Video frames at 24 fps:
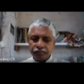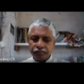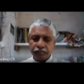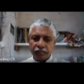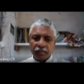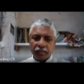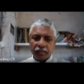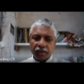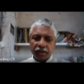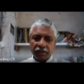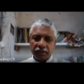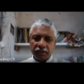
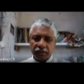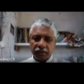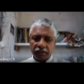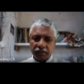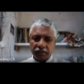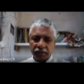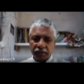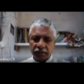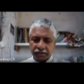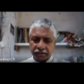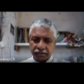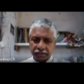
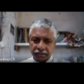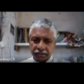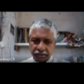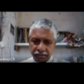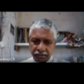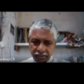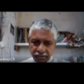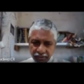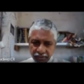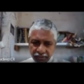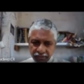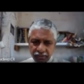Uh,
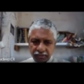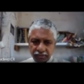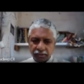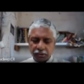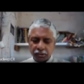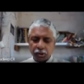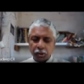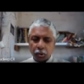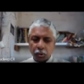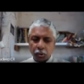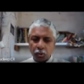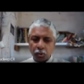then
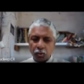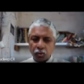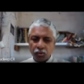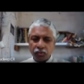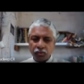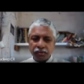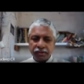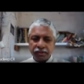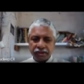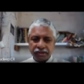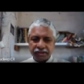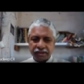
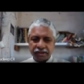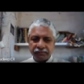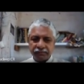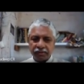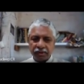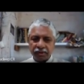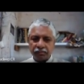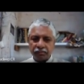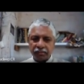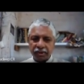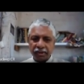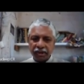rho is
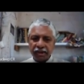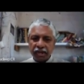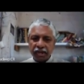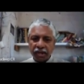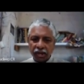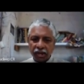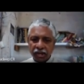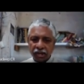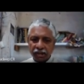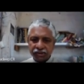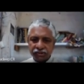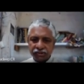given by
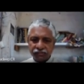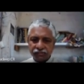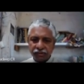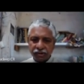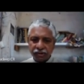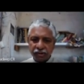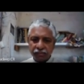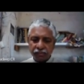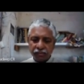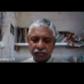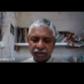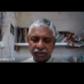r square
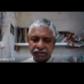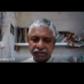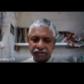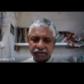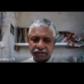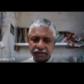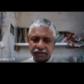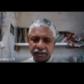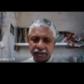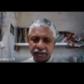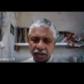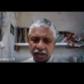plus
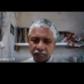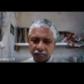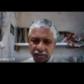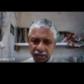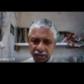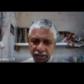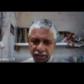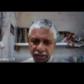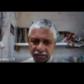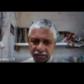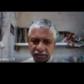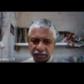dr by
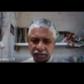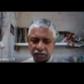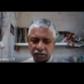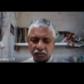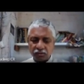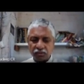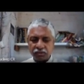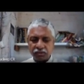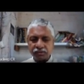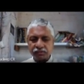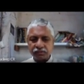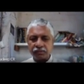d theta whole
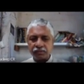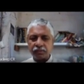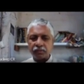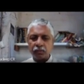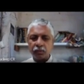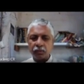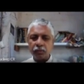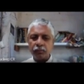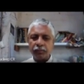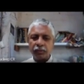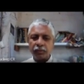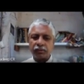square whole
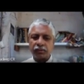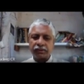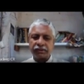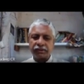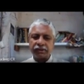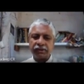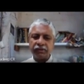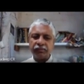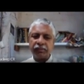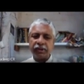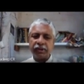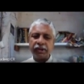power 3
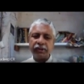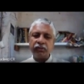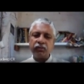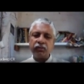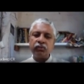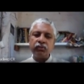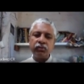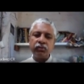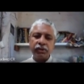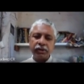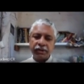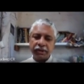by 2
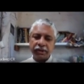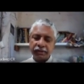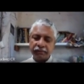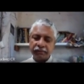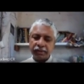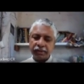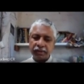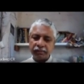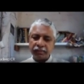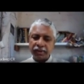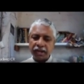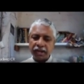divided
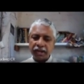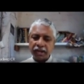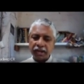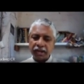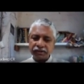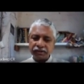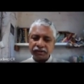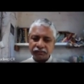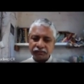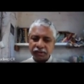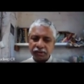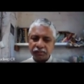by r
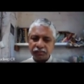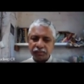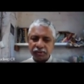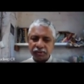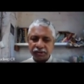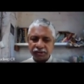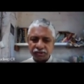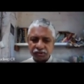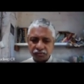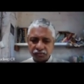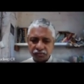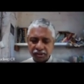square plus
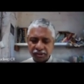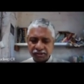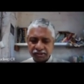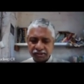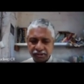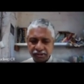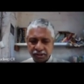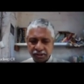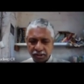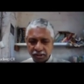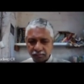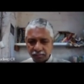twice
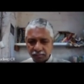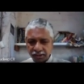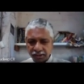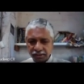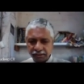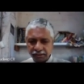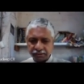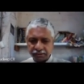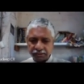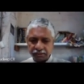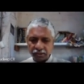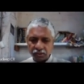dr by d
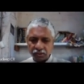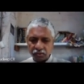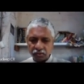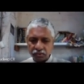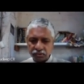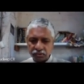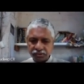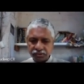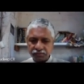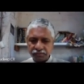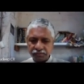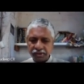theta whole
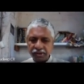square